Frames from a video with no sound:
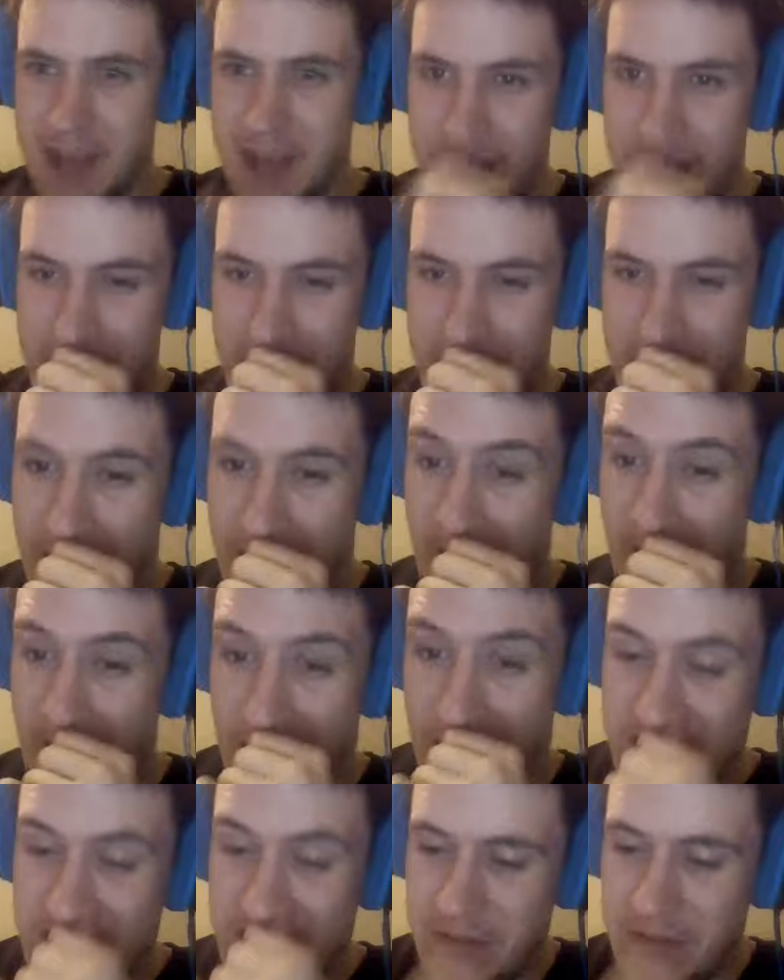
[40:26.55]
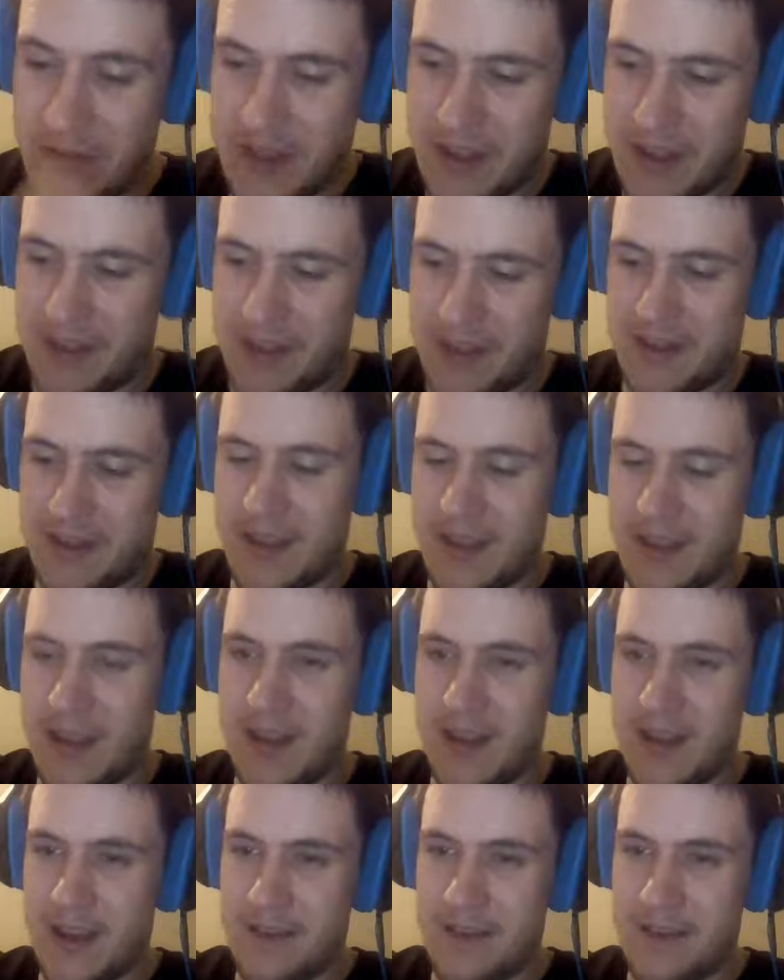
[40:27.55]
I know that
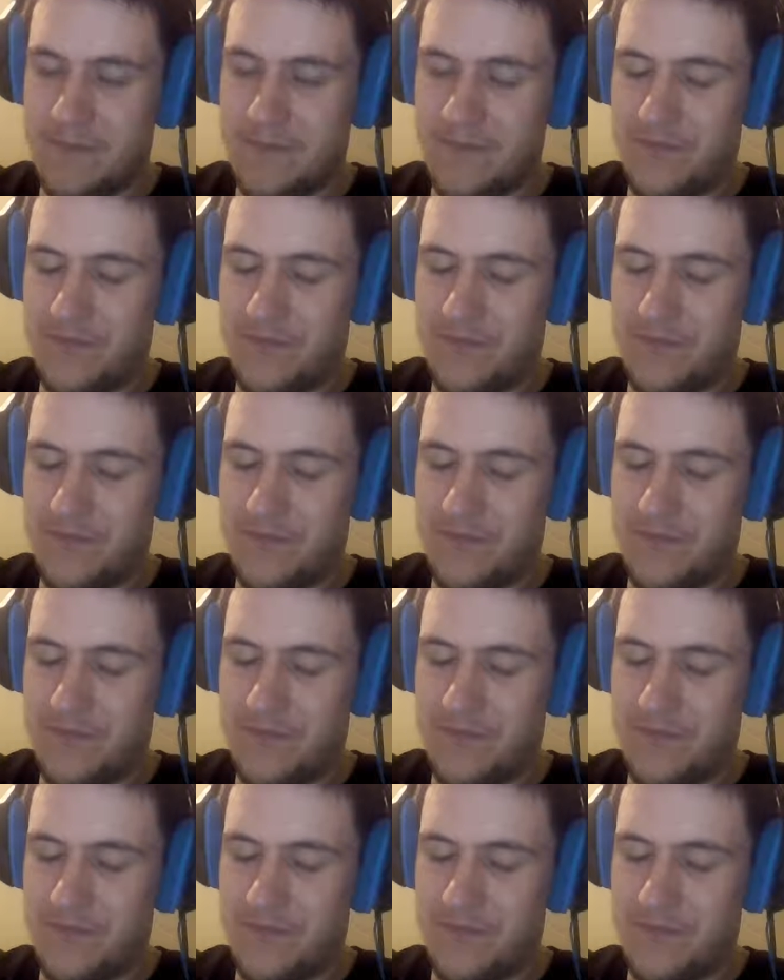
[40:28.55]
the